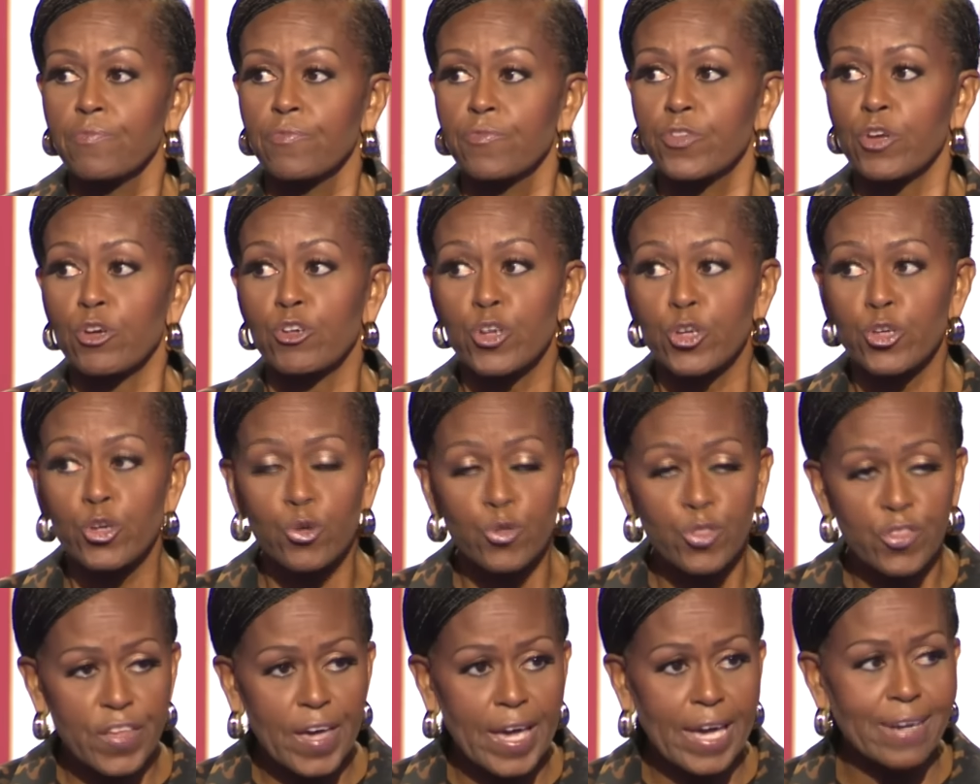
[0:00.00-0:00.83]
So, do
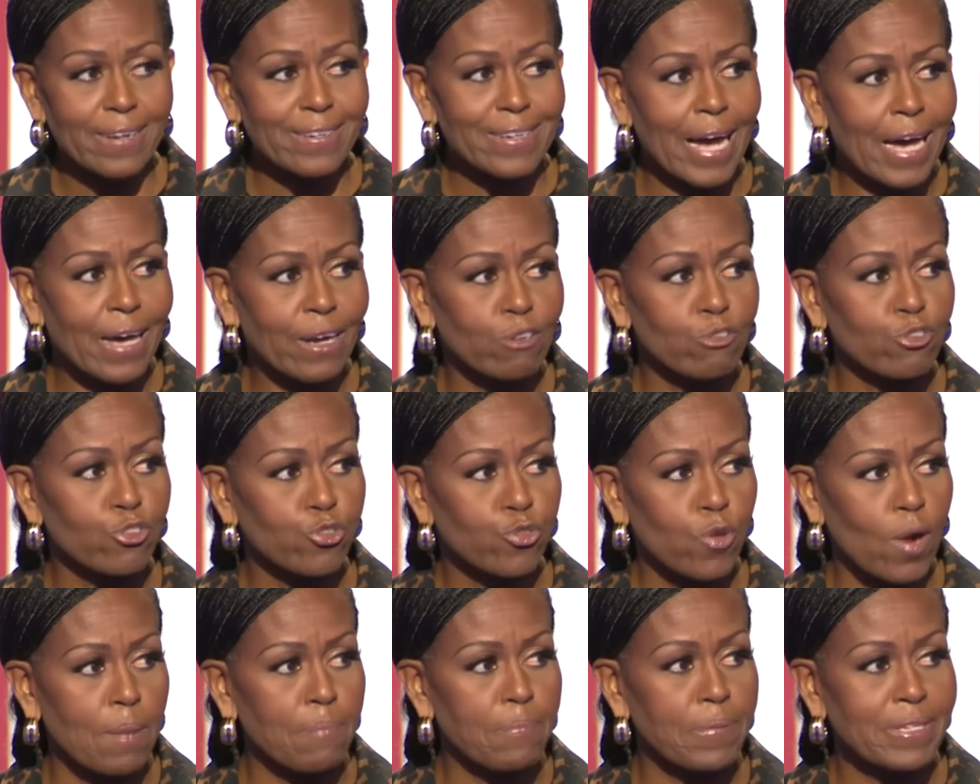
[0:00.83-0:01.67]
you think Donald
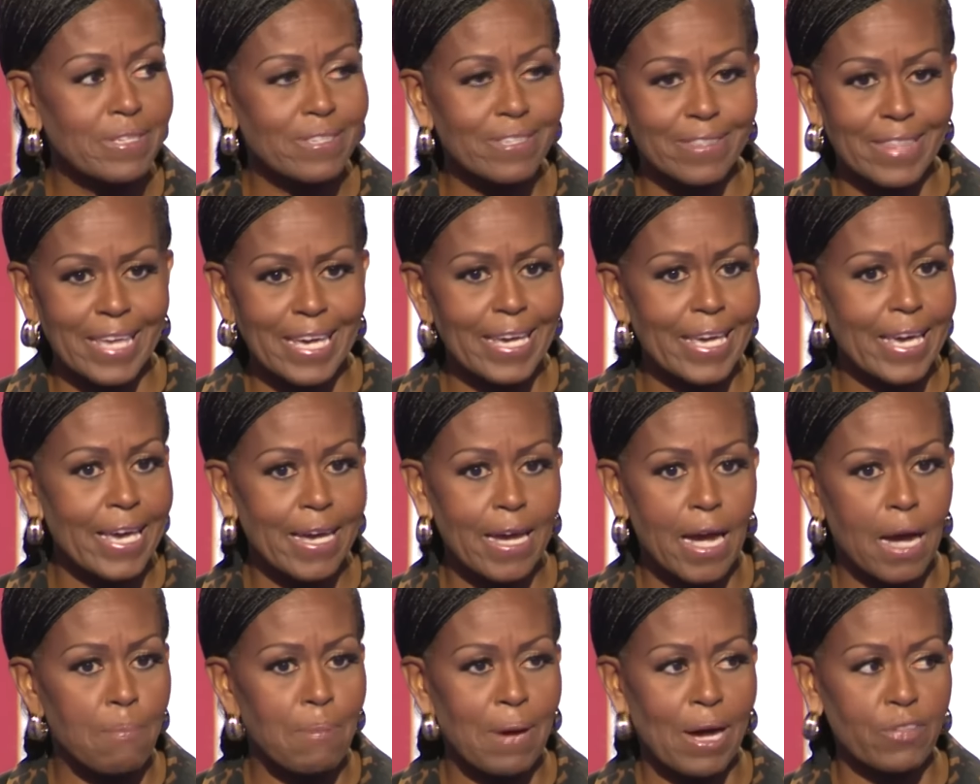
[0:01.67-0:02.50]
Trump is
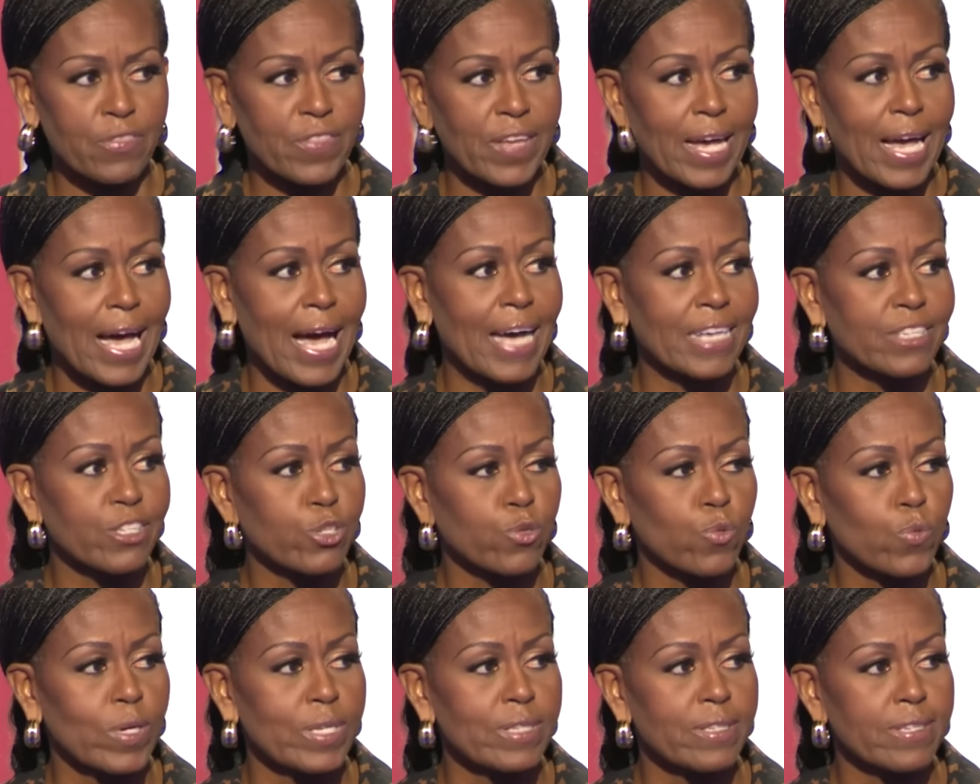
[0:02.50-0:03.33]
thinking about the
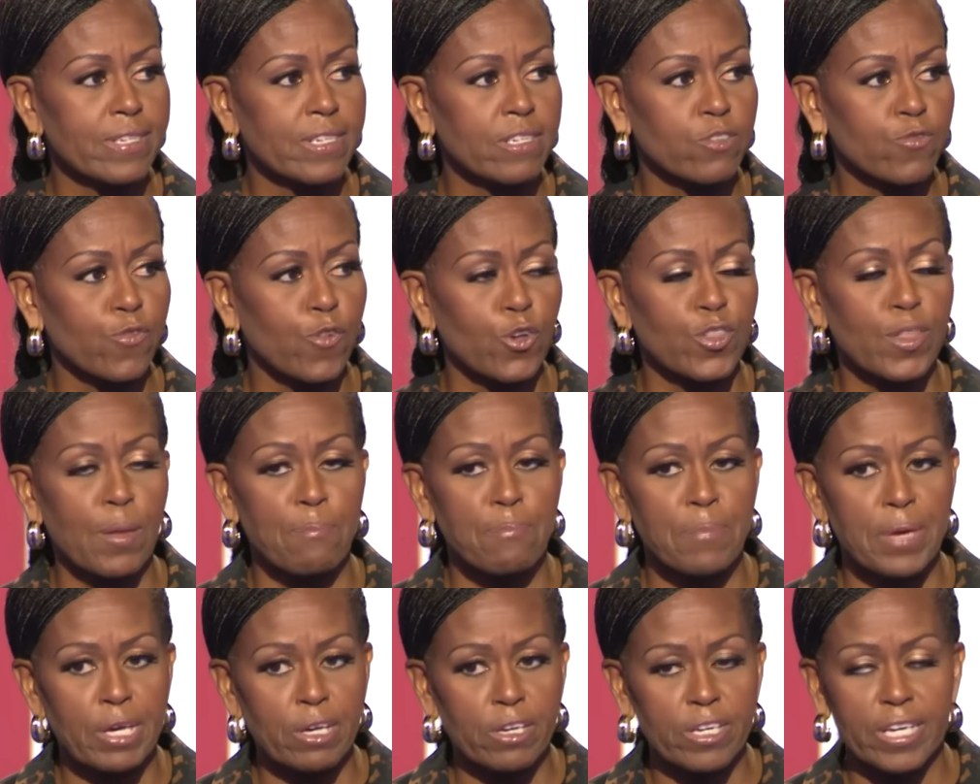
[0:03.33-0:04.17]
consequences for the
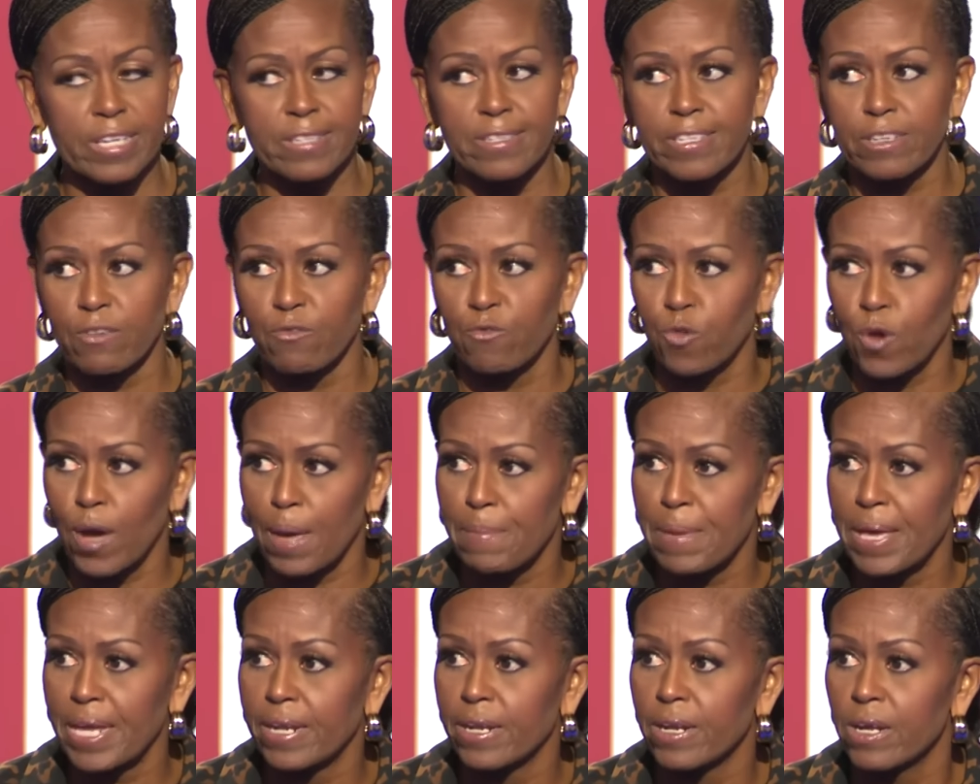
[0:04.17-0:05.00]
millions of
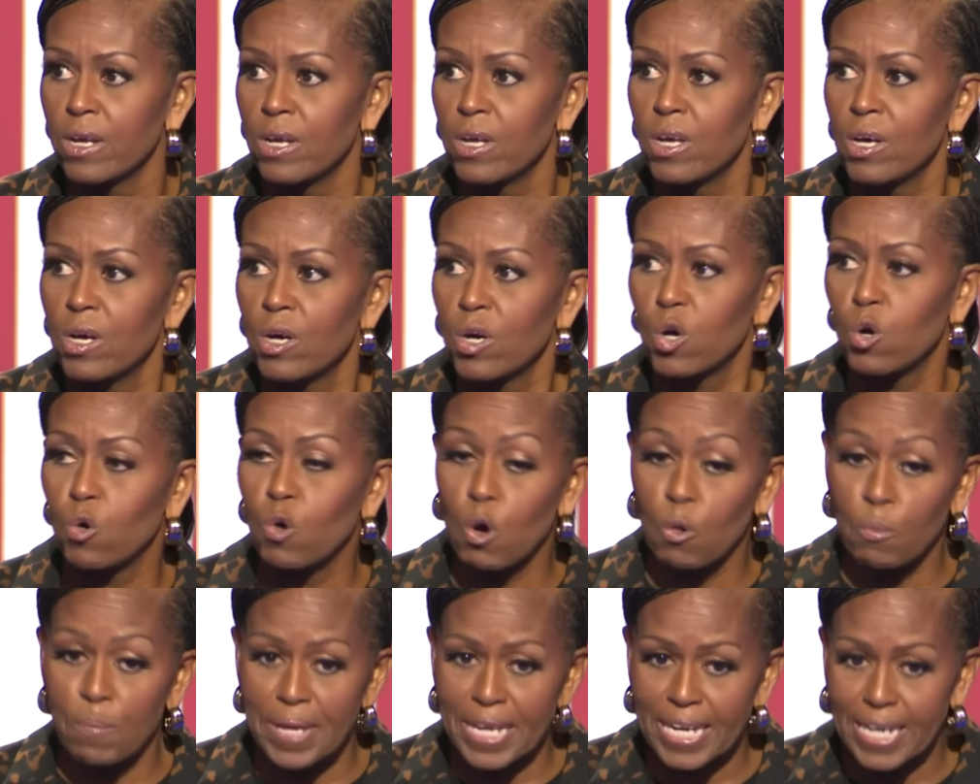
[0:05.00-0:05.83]
women who
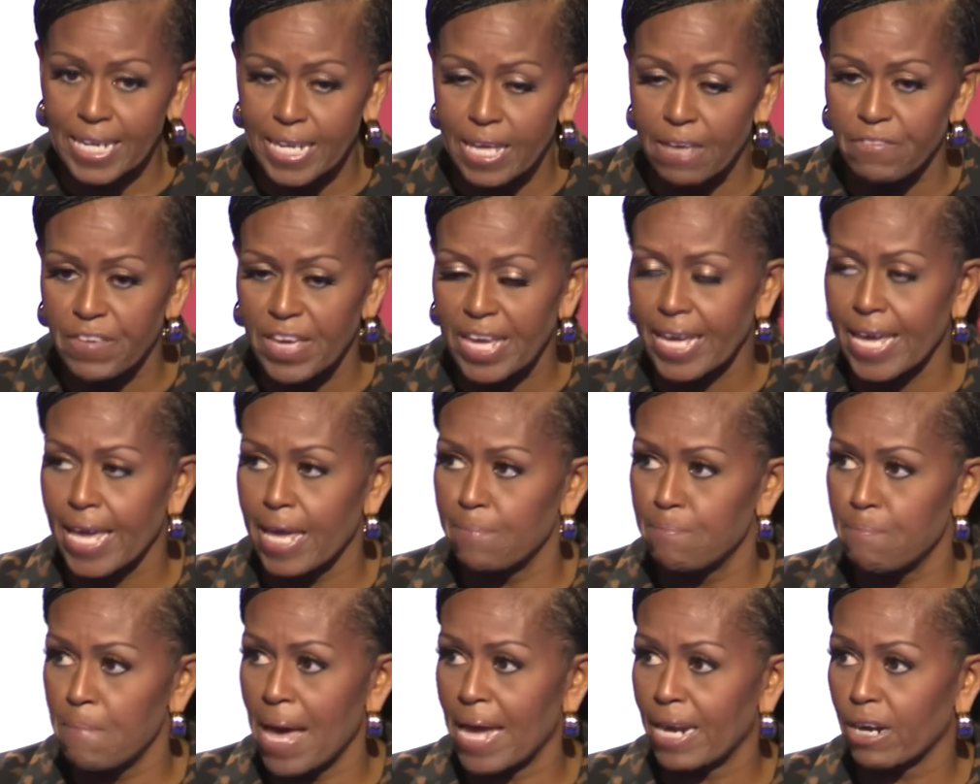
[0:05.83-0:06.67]
will be living
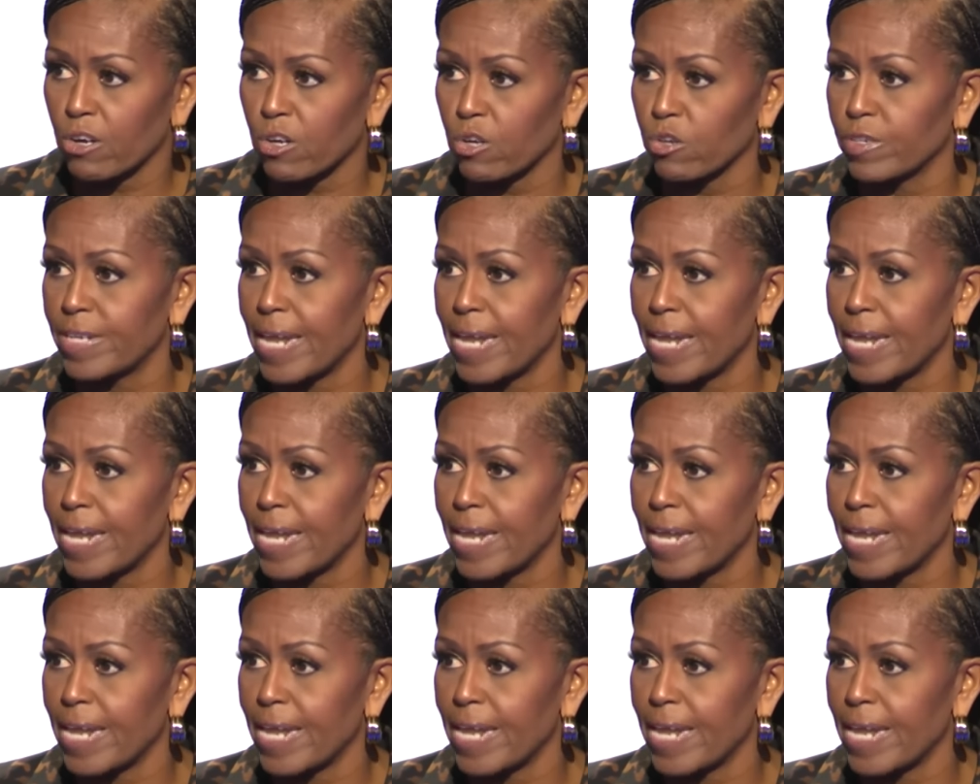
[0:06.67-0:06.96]
in medical